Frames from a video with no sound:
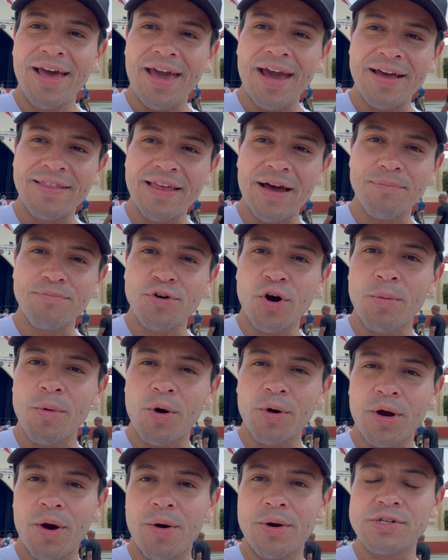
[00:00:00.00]
and that
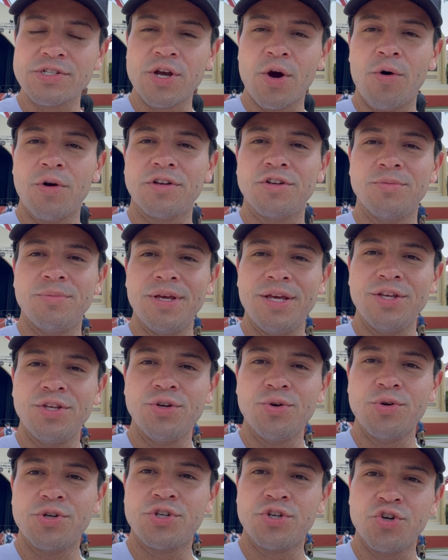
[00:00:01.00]
promo code is going to be
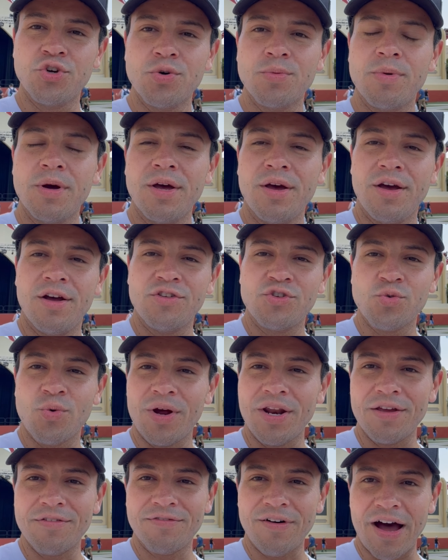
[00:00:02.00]

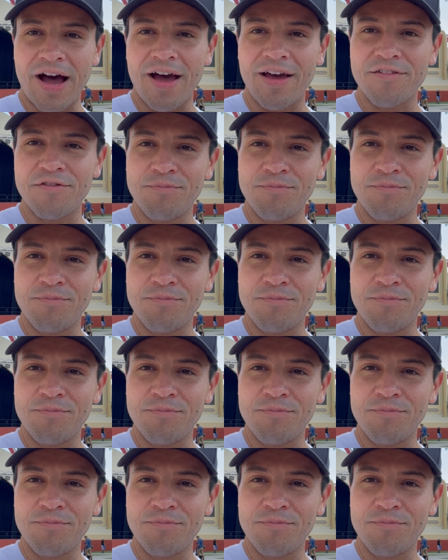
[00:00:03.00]
YouTube25.